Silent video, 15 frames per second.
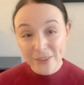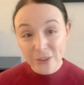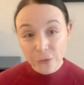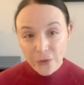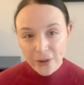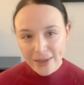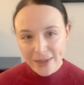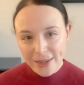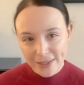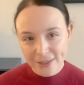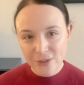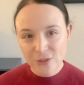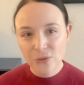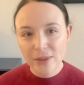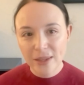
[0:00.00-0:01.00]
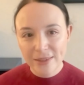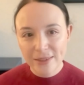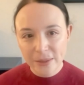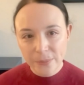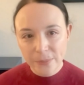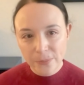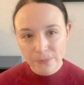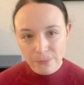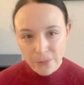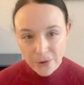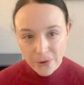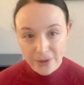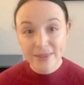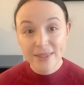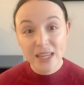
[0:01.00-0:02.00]
at the very least 2 data
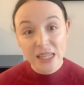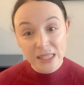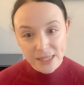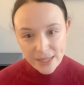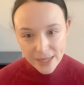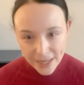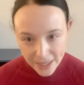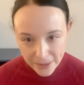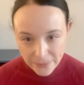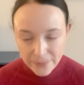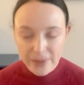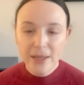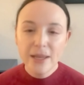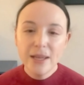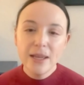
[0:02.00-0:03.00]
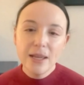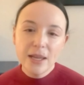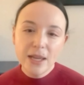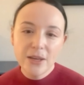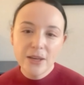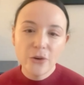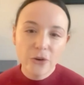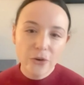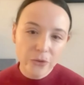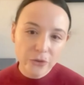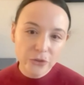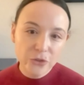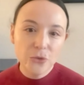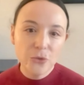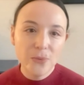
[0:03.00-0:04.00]
points in time in
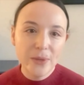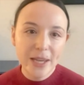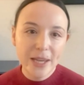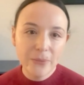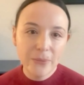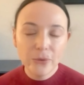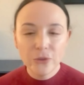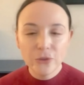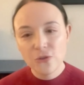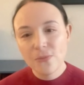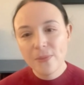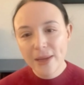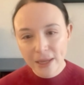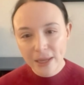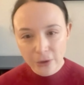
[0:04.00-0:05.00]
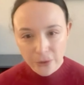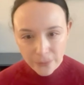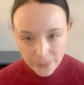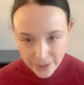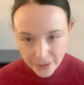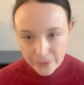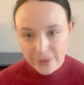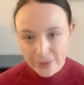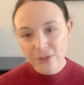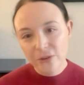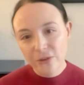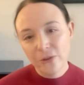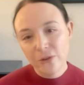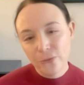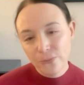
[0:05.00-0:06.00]
order to be able to make a
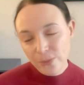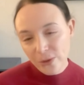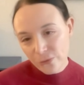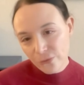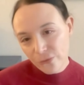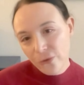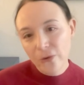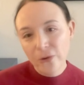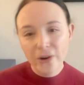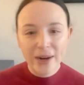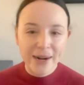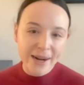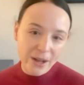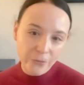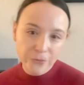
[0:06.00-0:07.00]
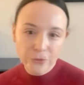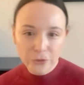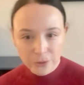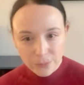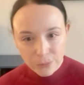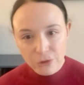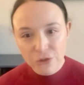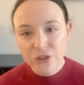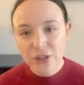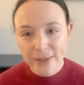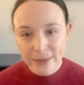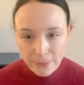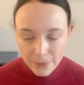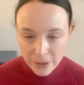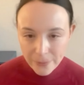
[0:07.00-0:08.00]
comparison of before and after
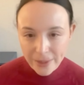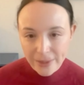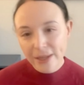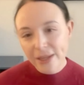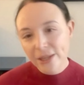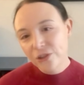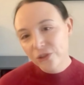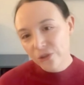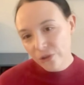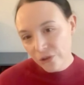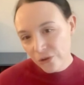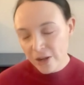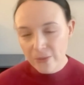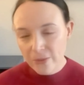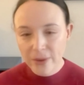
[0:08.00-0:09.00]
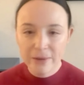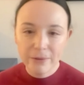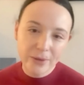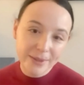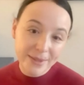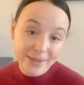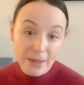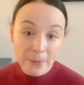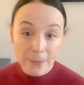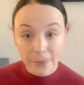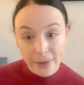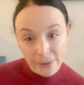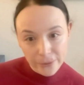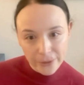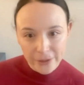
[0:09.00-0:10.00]
project implementation, or even in some
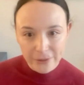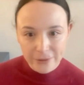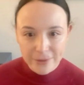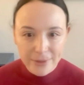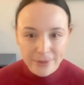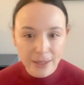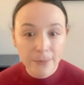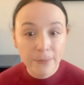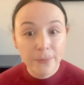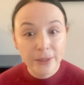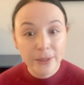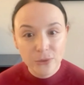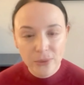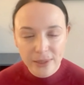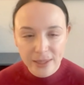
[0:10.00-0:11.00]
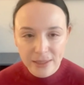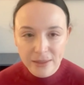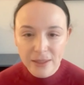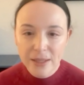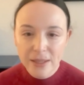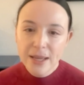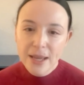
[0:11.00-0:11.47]
periods in between.